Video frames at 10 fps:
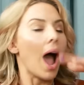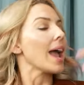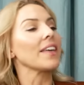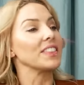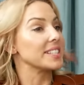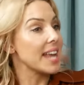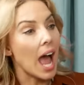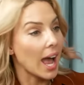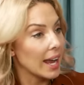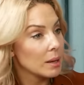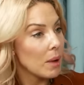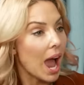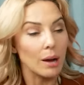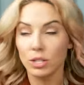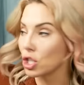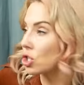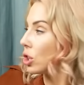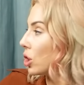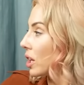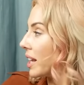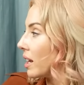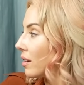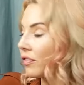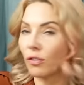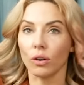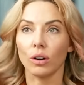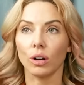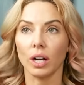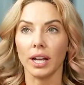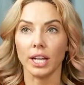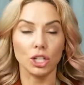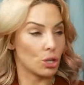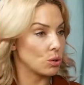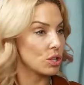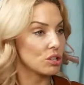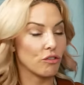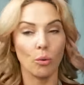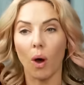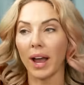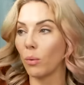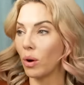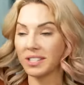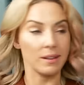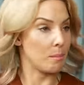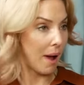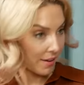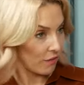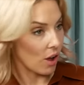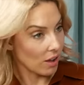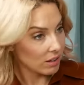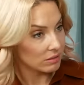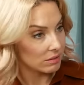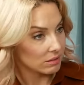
At the time, I was just looking for excuses for why it wasn't my fault.